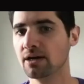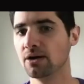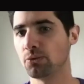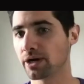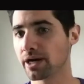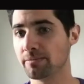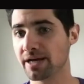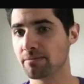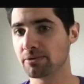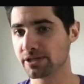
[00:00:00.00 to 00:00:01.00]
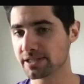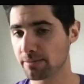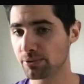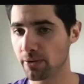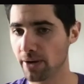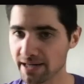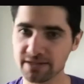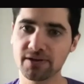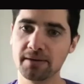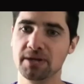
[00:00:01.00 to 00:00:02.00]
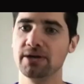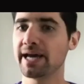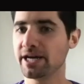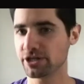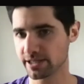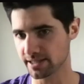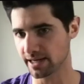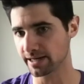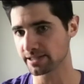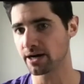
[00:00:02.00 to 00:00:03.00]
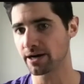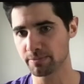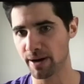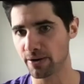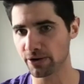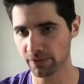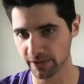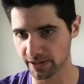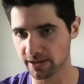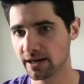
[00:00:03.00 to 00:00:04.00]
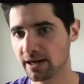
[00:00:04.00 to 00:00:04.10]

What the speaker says: We're going to be able to send proactive communications like I talked about earlier.